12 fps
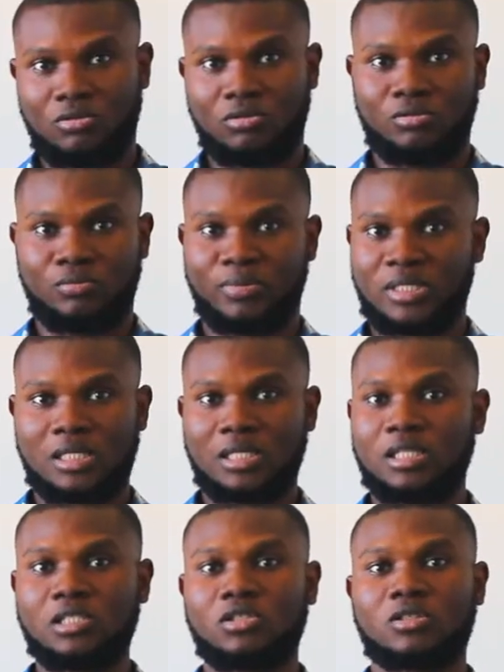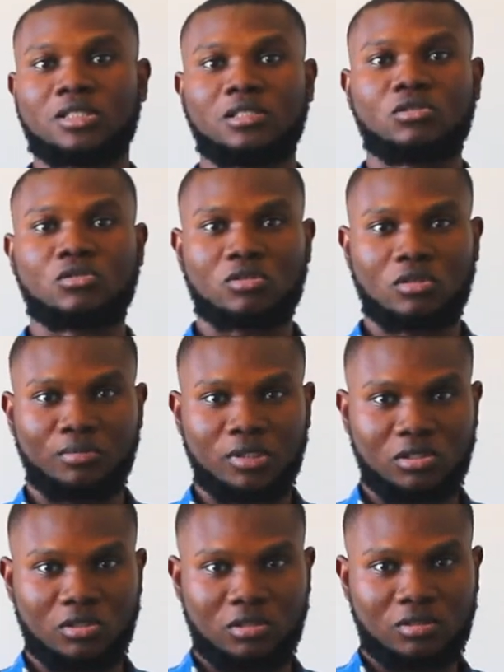You basically just need to
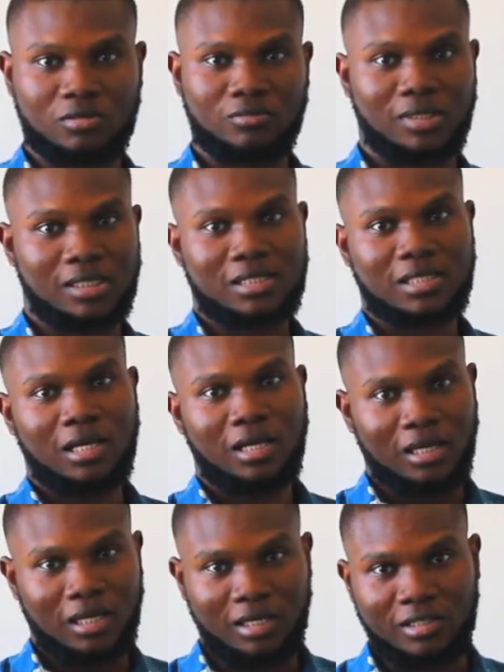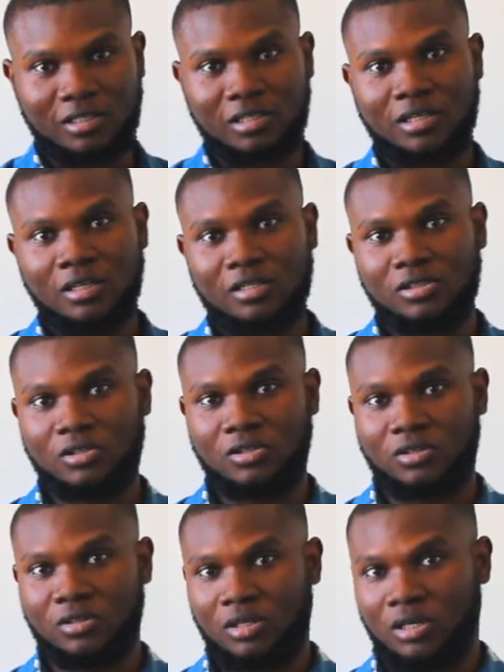submit your documents, and
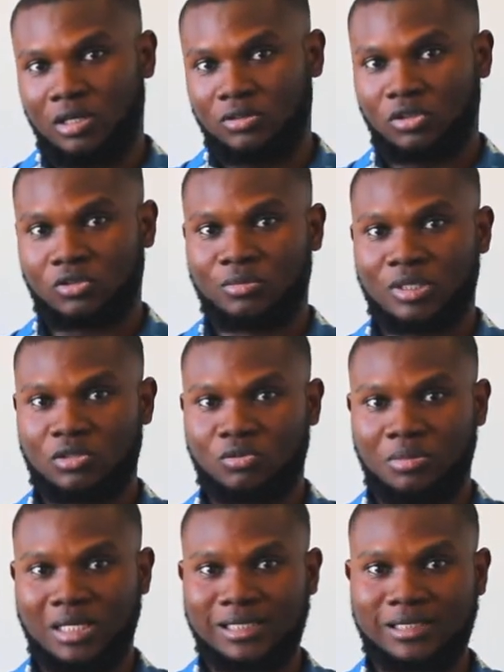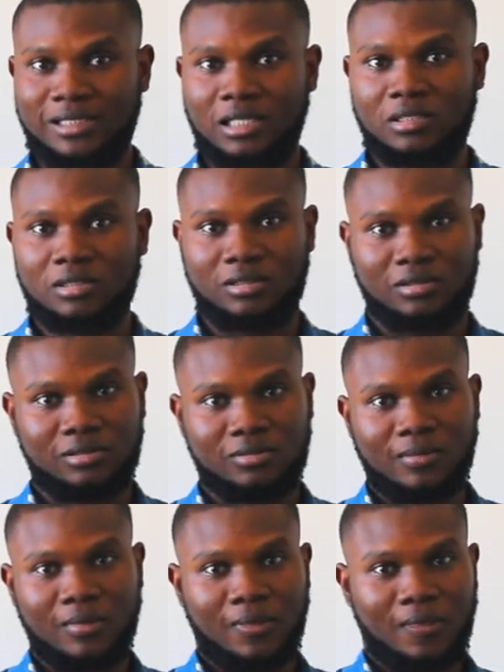your documents will be assessed
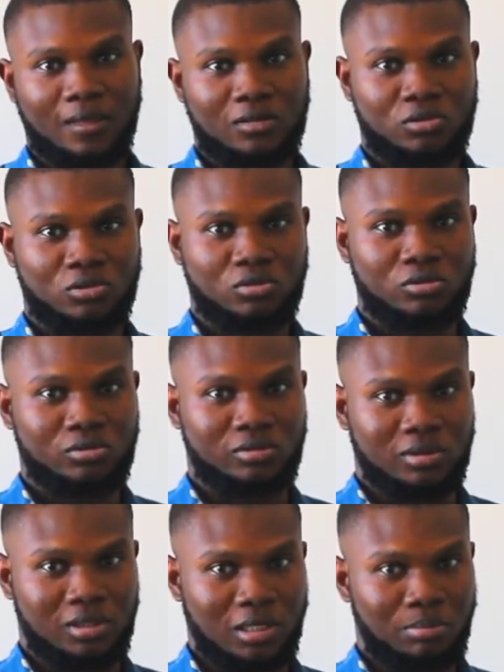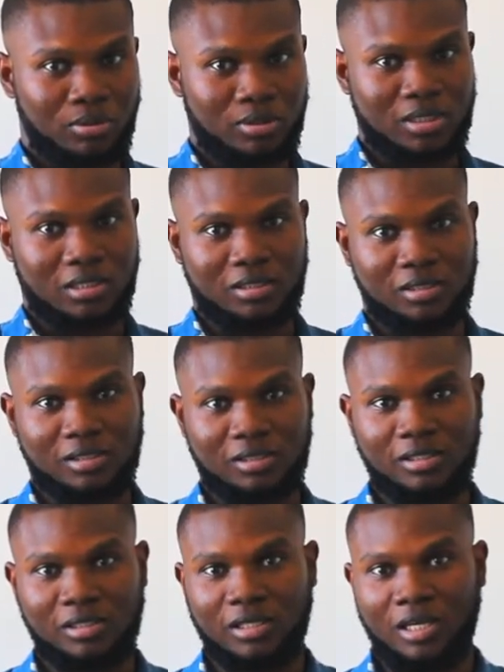through their portal,
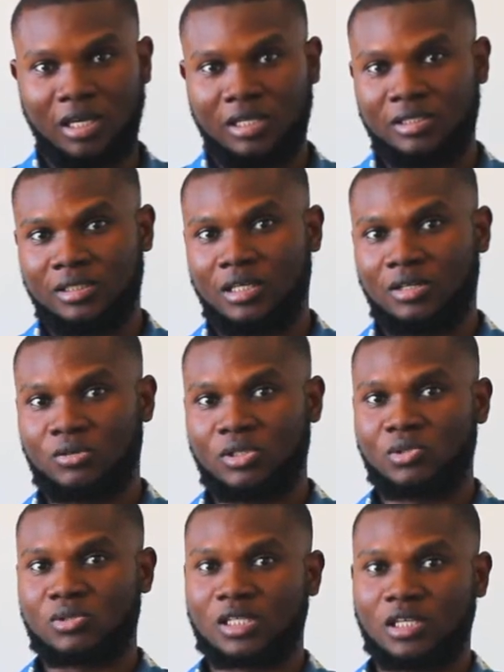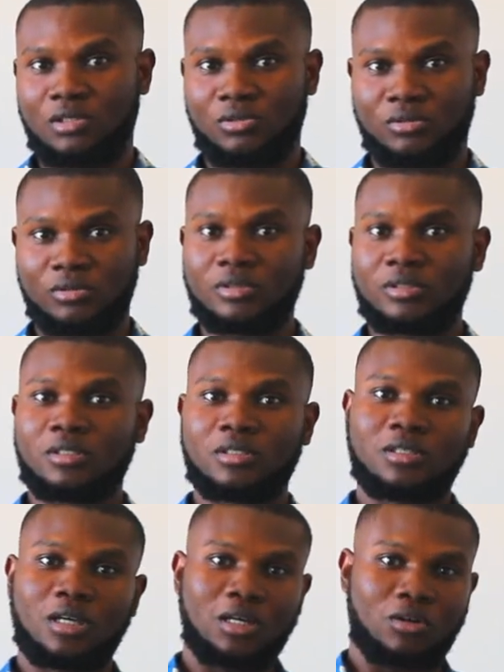and they are going to schedule
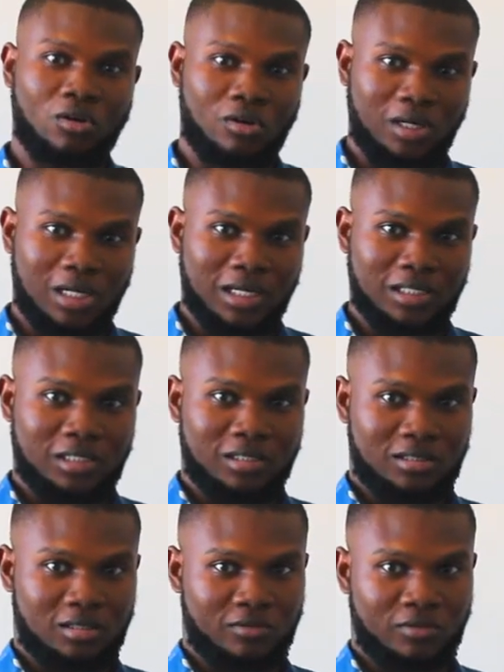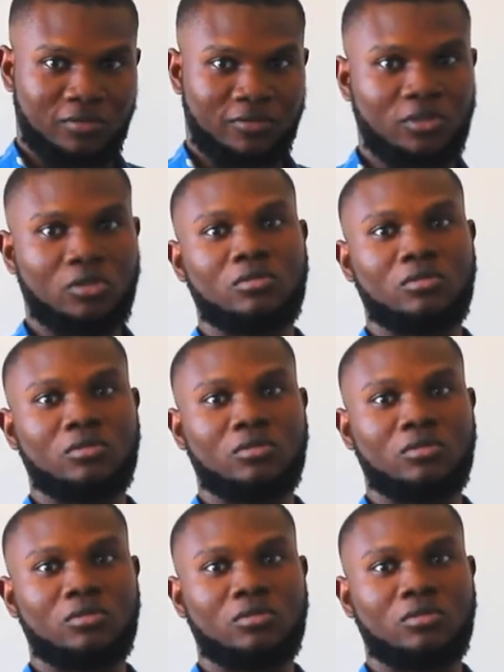an online interview for